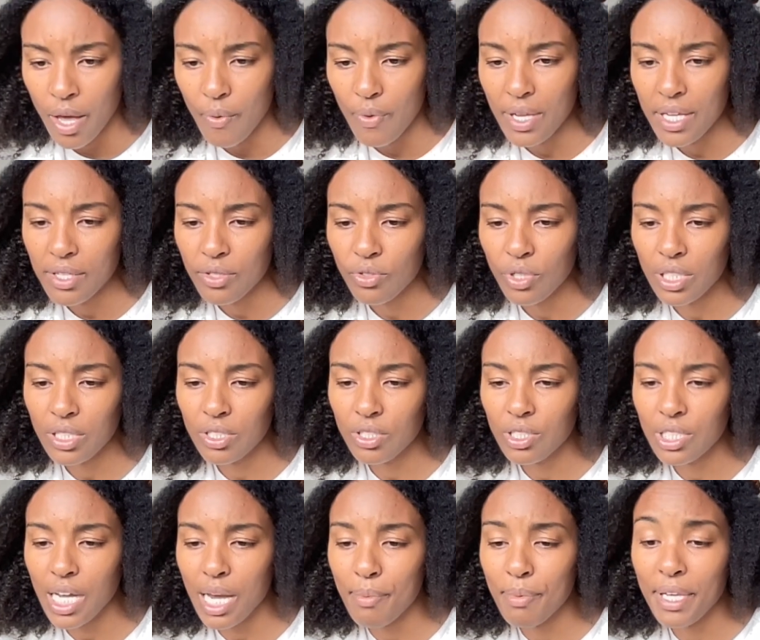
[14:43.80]
We could trust her
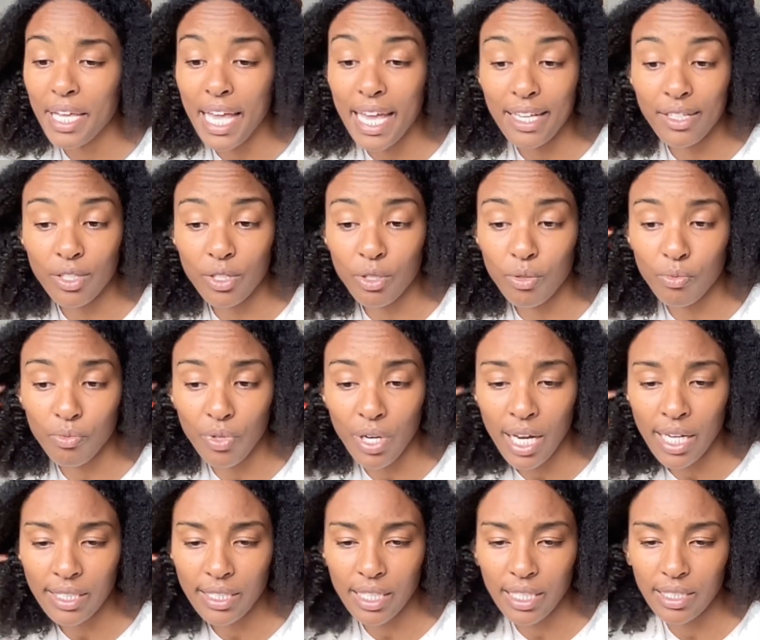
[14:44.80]
timing and our own
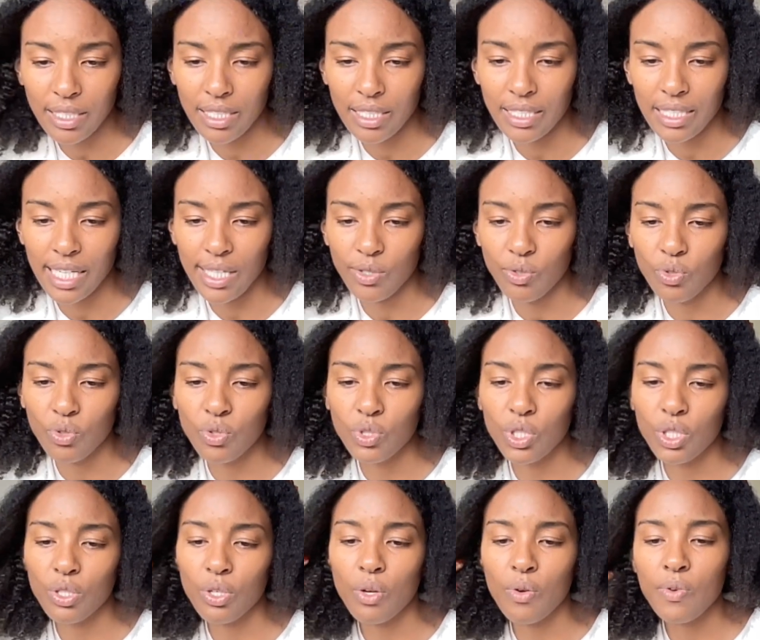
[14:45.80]
processes. Stay true
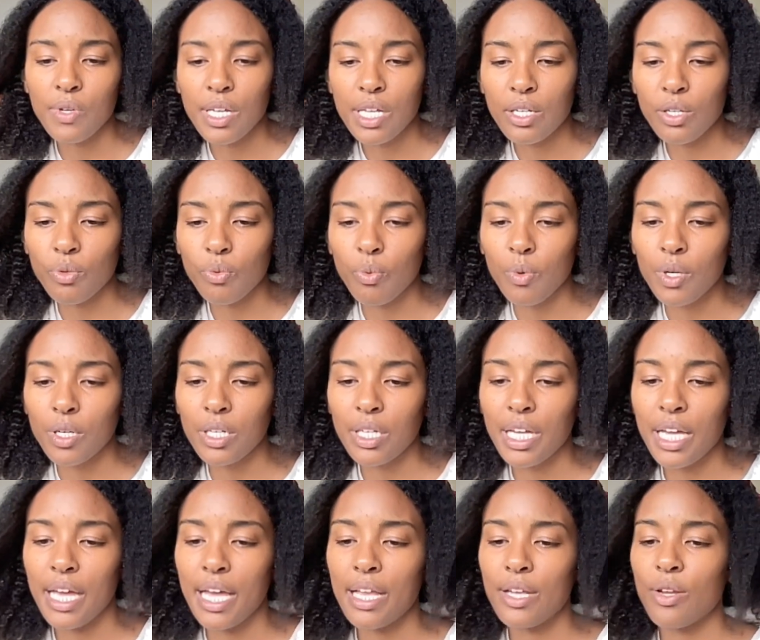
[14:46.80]
to your own inner
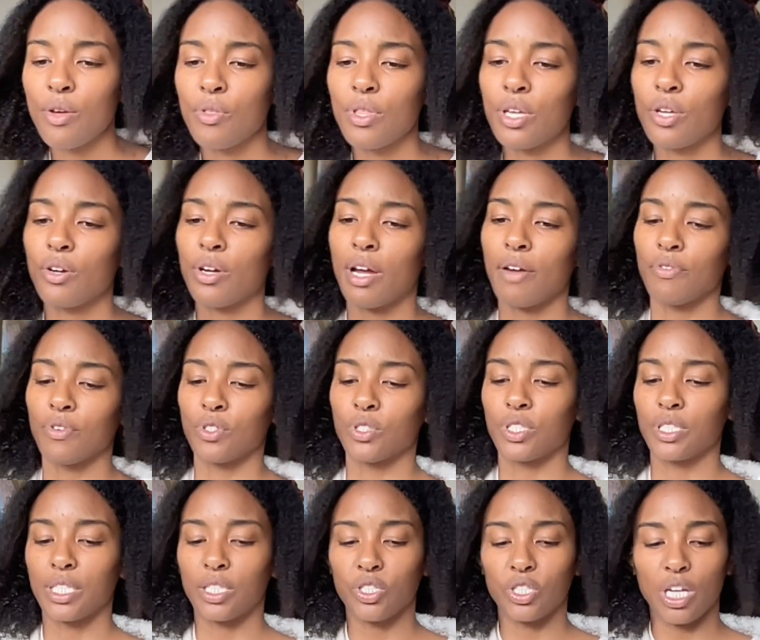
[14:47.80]
work and know that your
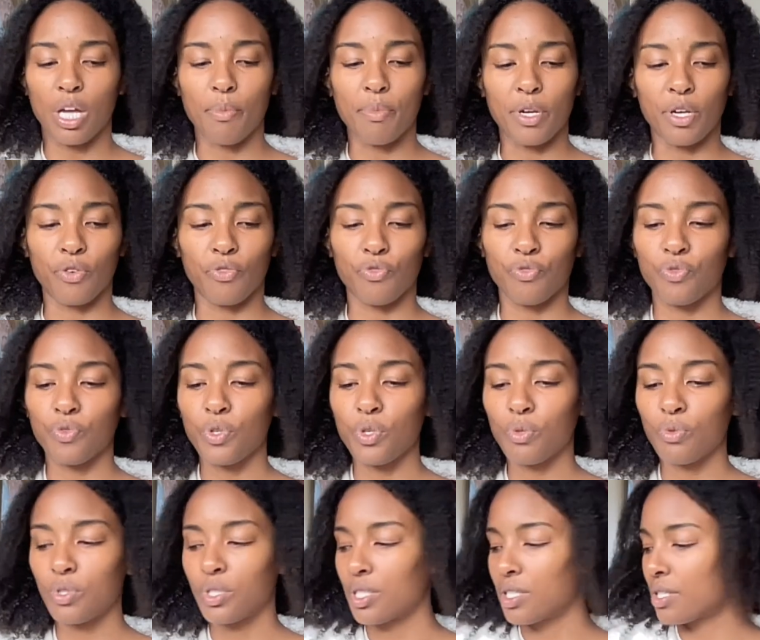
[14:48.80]
efforts shall bear
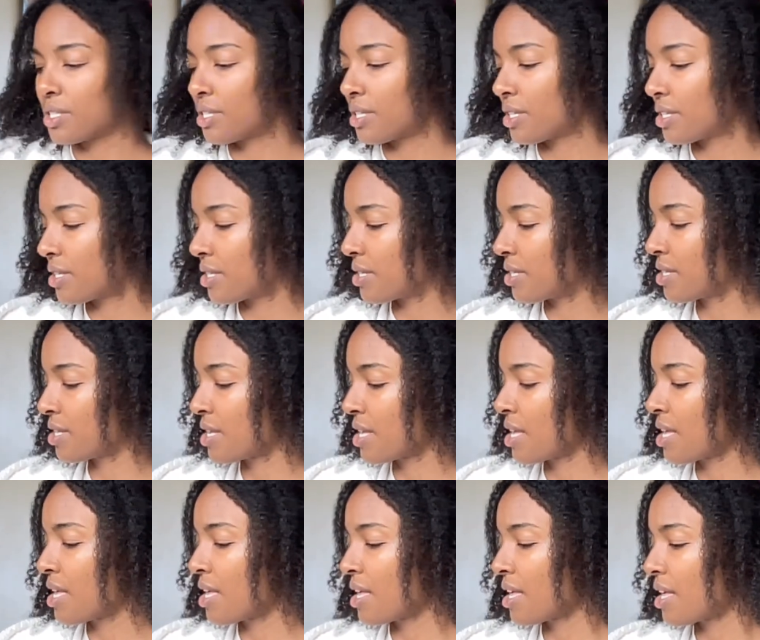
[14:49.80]
fruit.
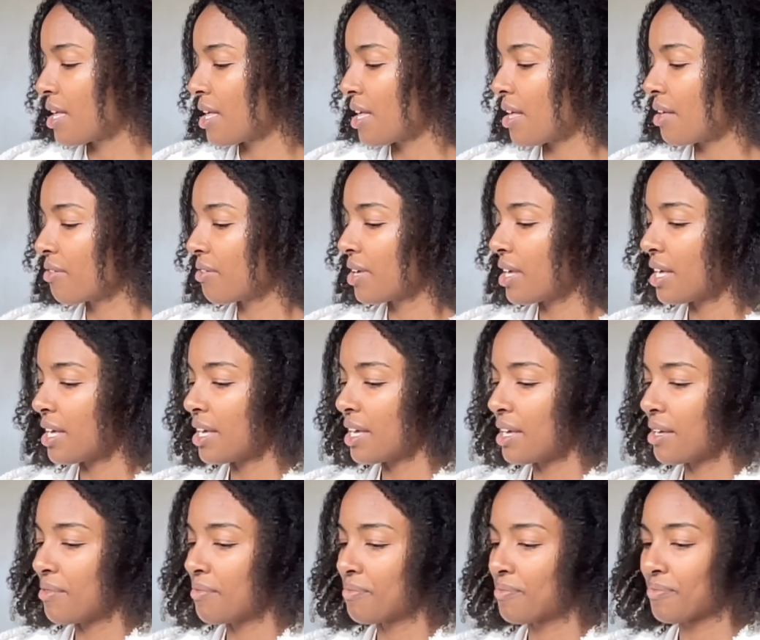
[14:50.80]

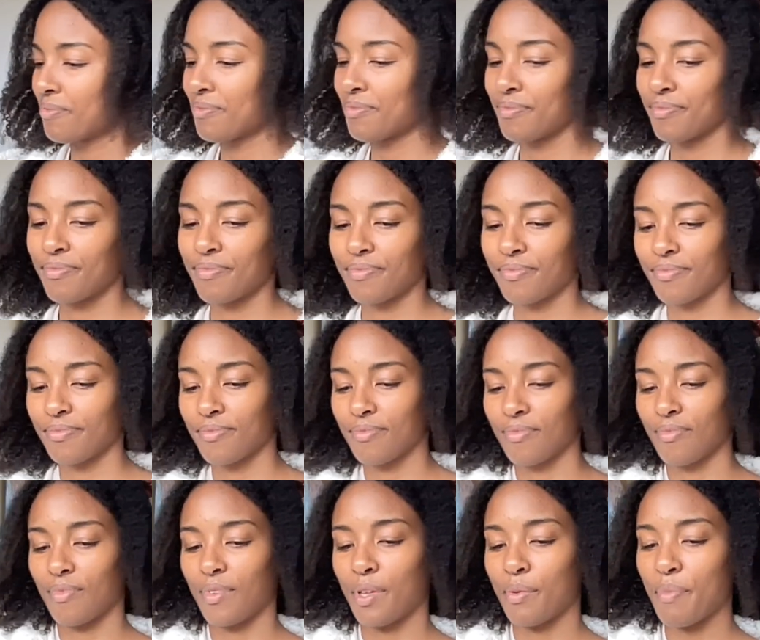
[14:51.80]
Okay.
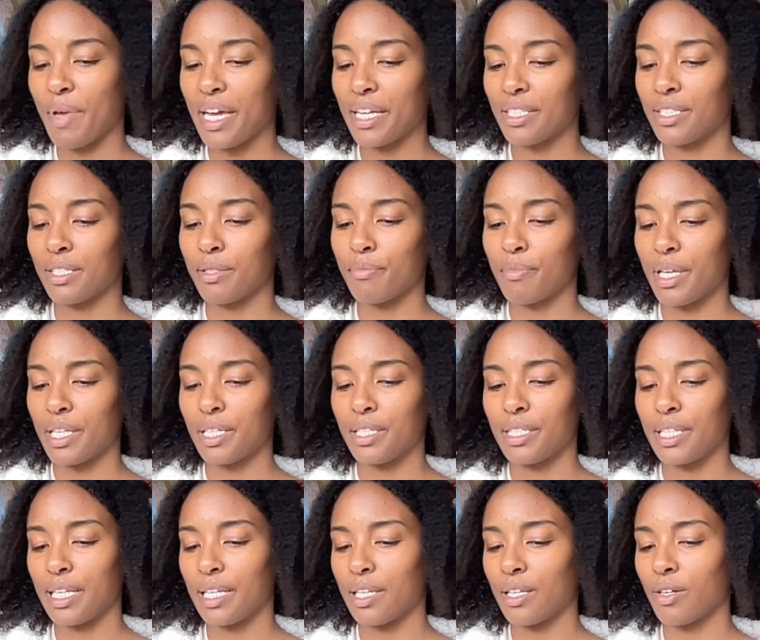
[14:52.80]
Magdalene
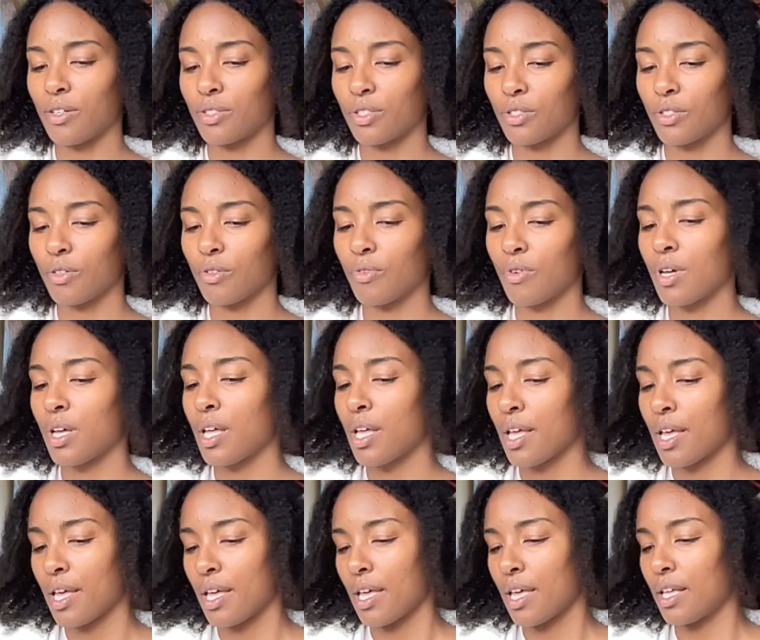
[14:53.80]
meditating also.
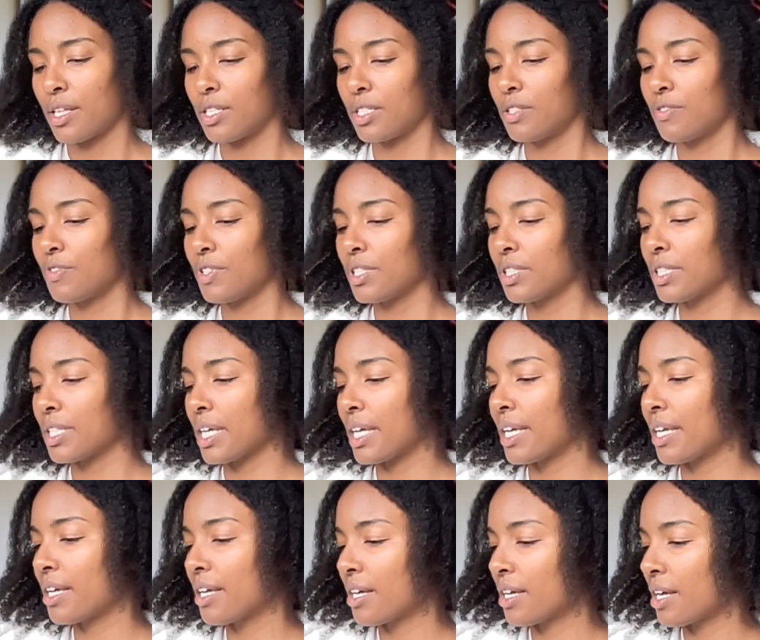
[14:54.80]
It just feels
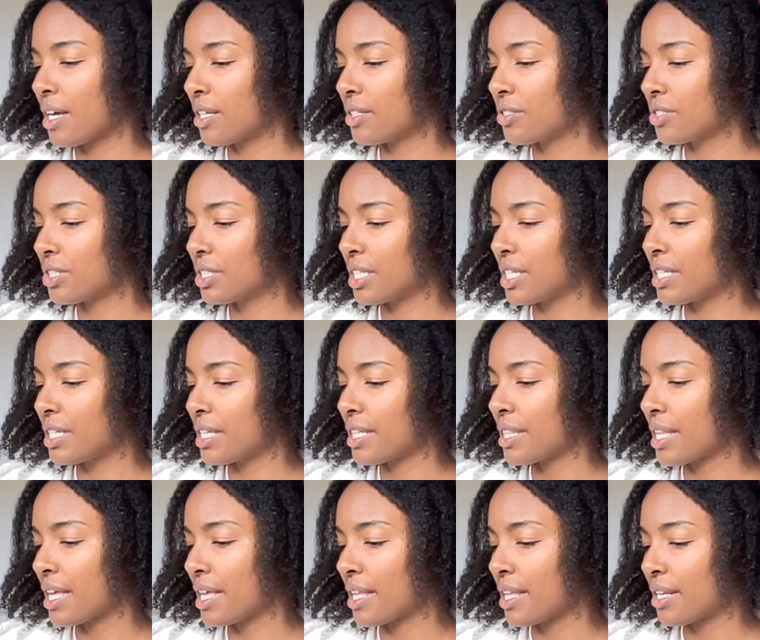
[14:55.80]
like understanding
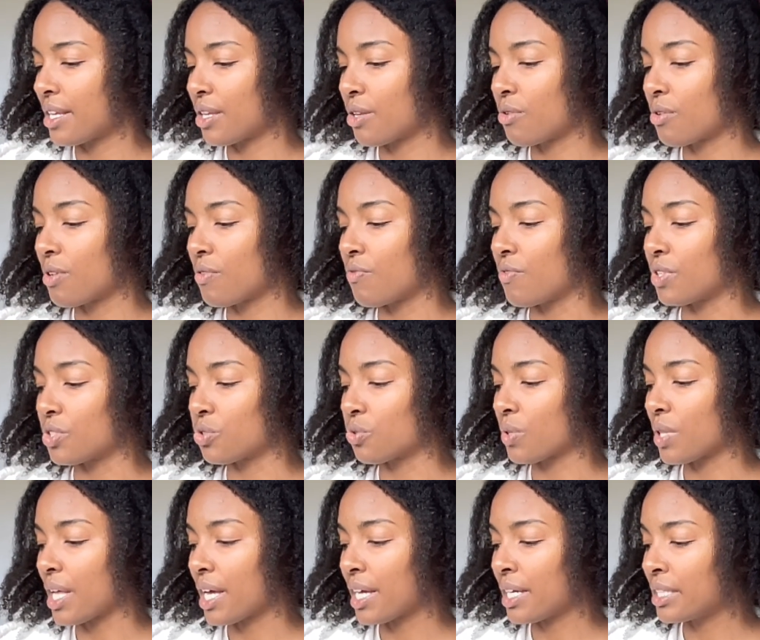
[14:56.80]
that you can
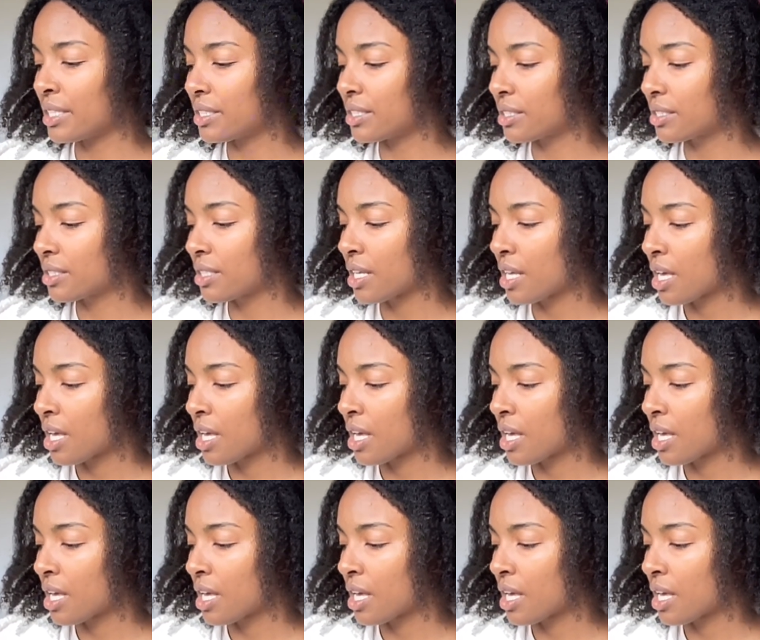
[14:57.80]
visualize